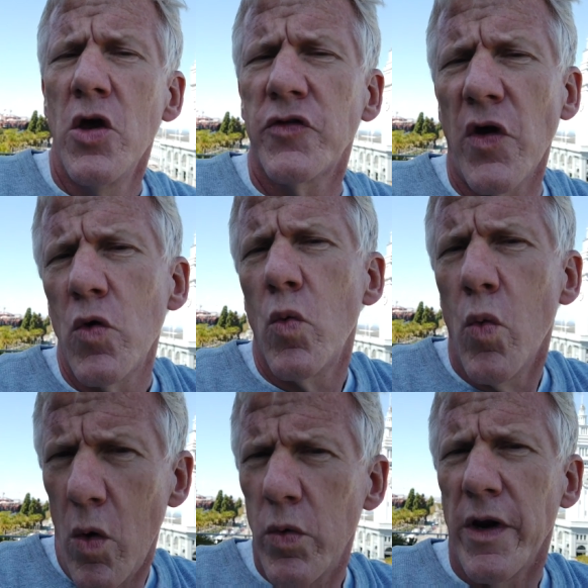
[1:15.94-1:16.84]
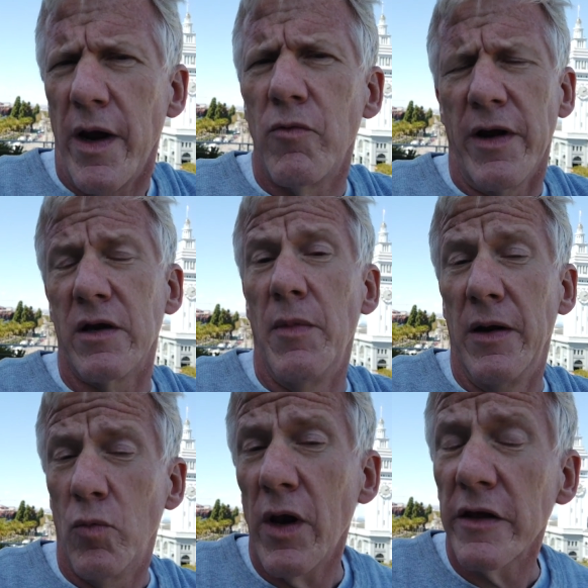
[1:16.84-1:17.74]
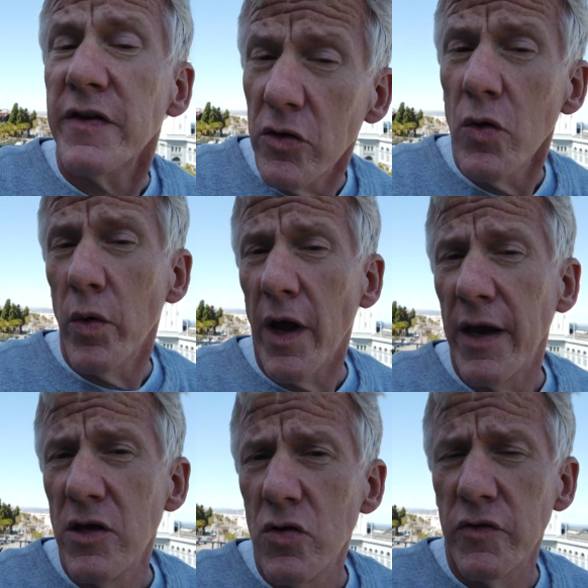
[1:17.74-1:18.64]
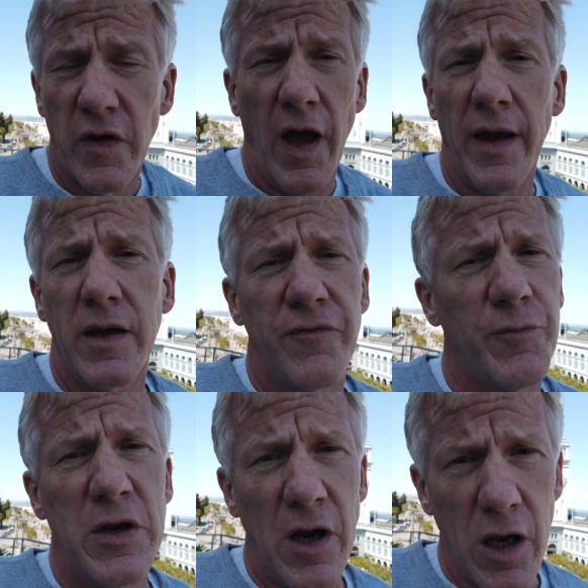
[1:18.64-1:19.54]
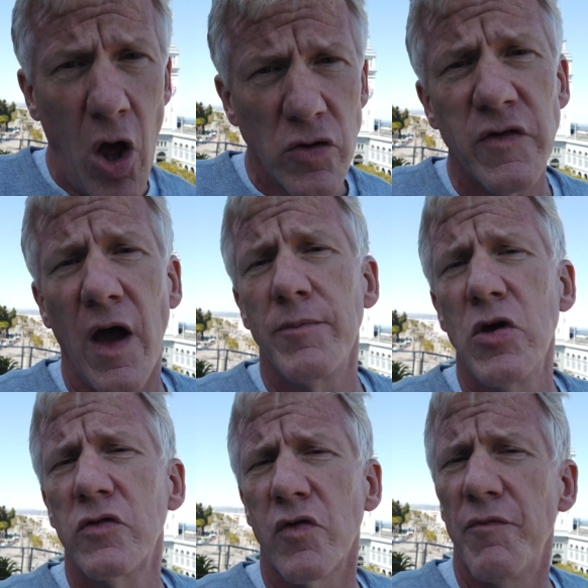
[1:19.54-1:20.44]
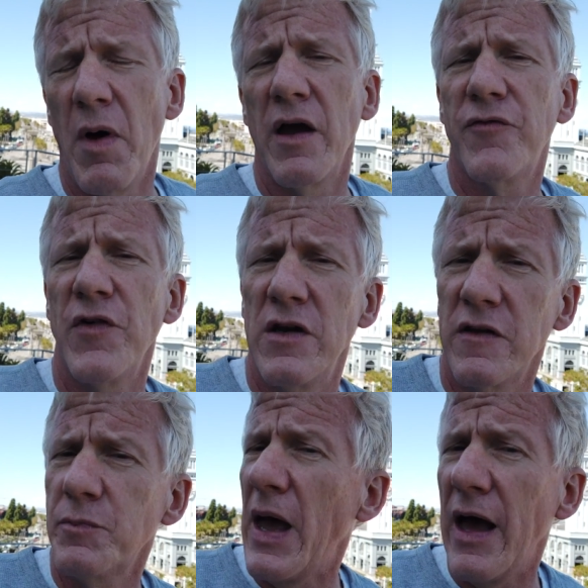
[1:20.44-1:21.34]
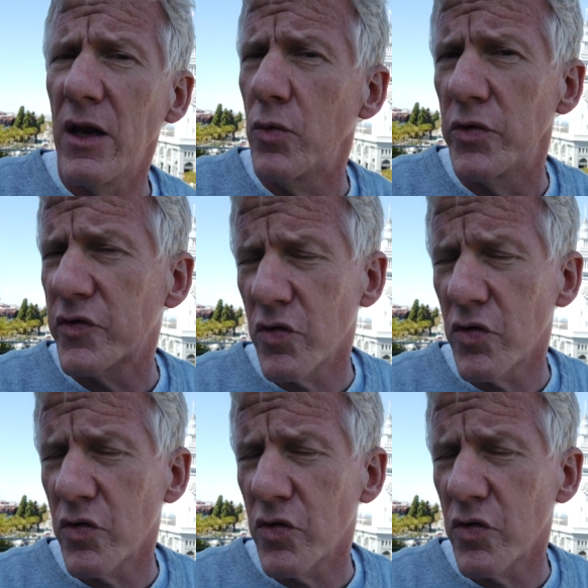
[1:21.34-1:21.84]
So what would I recommend? Well, I'll tell you what I use. I've been a long-time user of MyFitnessPal. It